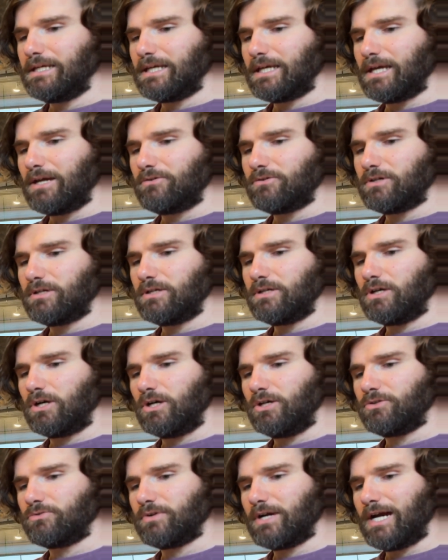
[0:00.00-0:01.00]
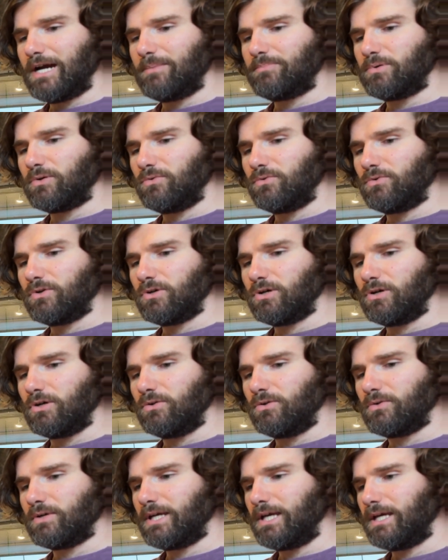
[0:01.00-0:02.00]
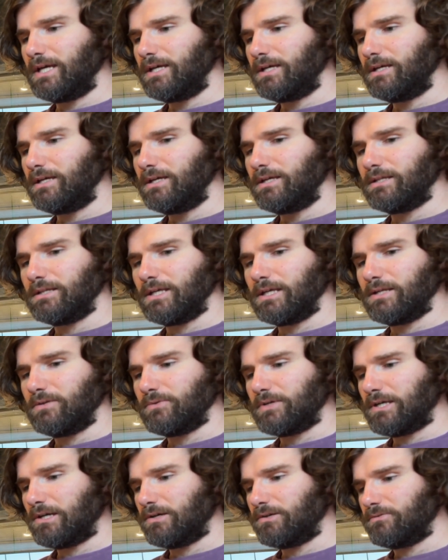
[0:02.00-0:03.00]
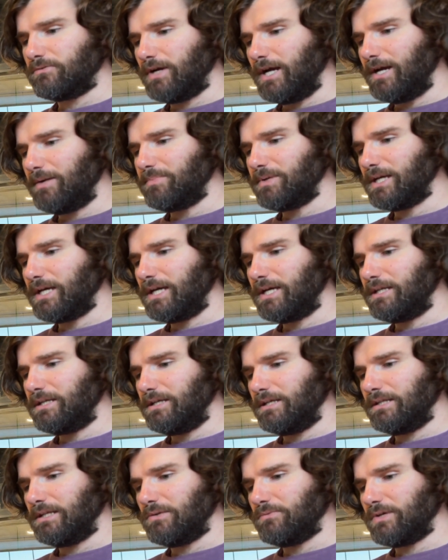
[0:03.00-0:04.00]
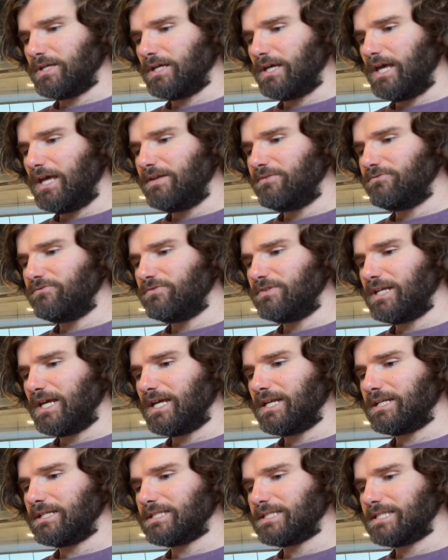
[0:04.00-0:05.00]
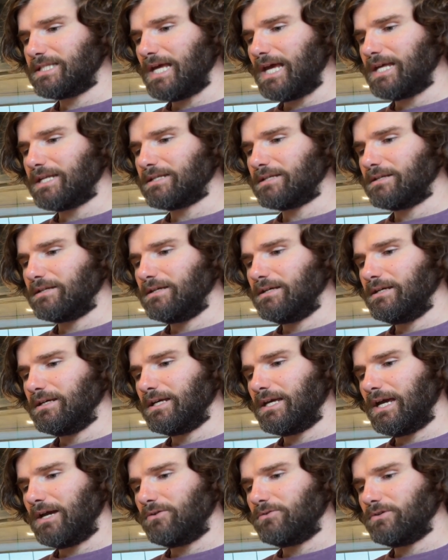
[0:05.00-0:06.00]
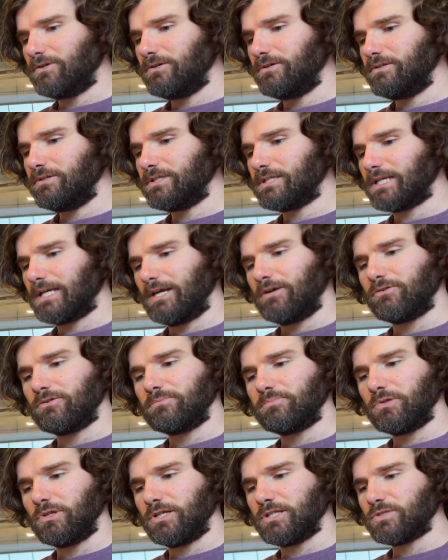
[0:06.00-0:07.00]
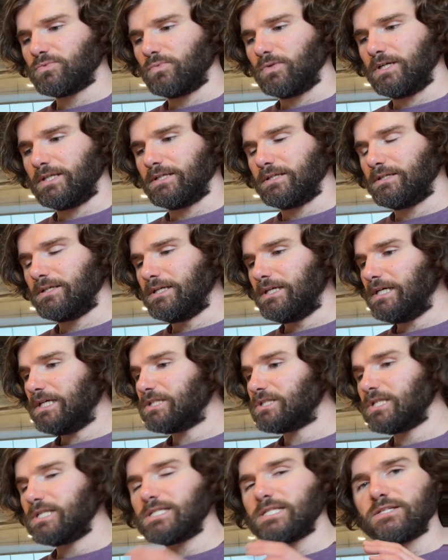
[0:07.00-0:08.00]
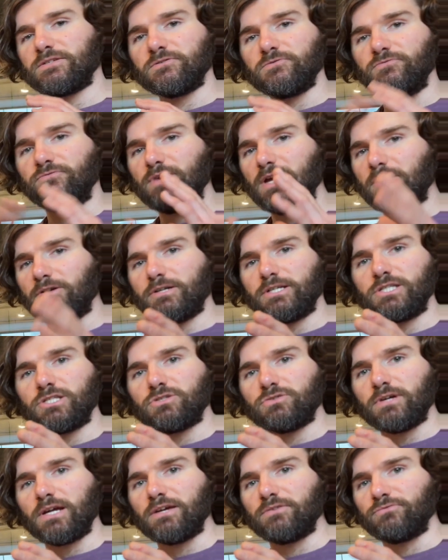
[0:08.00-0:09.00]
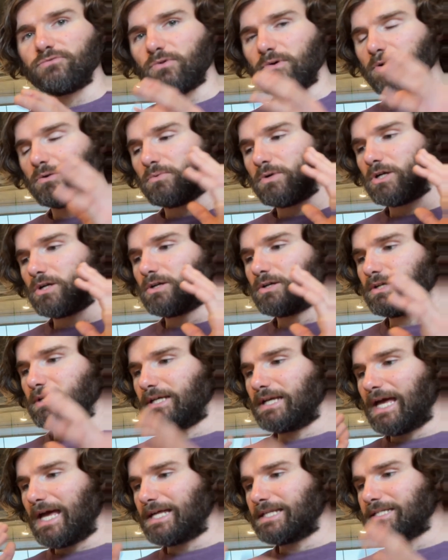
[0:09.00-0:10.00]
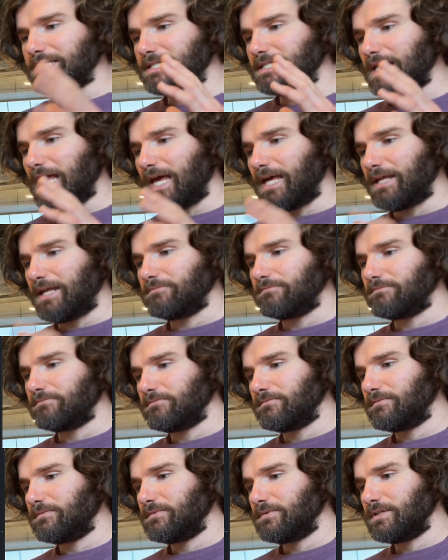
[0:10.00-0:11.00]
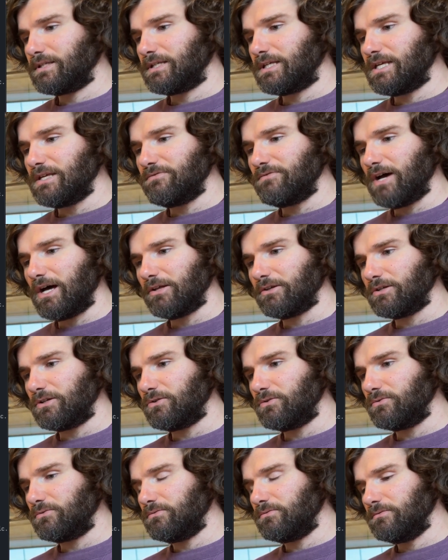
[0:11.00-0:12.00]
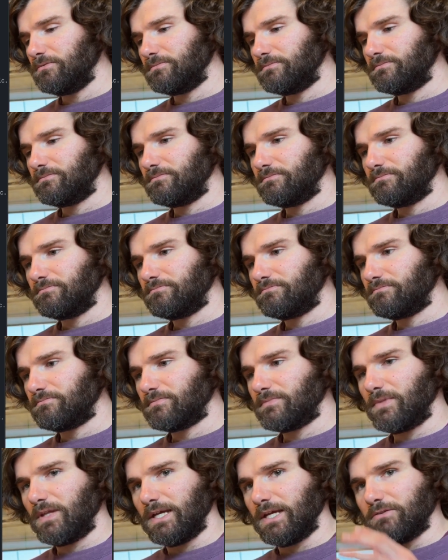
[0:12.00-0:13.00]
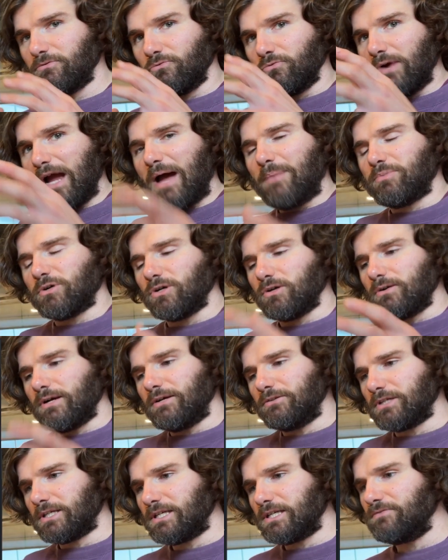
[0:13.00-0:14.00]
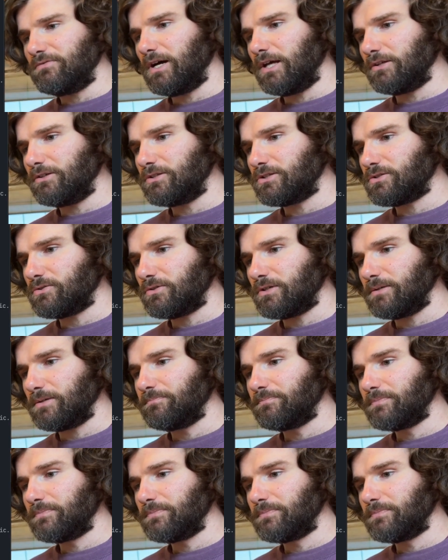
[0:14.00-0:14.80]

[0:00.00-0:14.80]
counter, unwrap, or OK, and then we unwrap again, and then we env data set counter to counter plus 1. So this is a very straightforward get, set, key value, like wrapper around the key value store.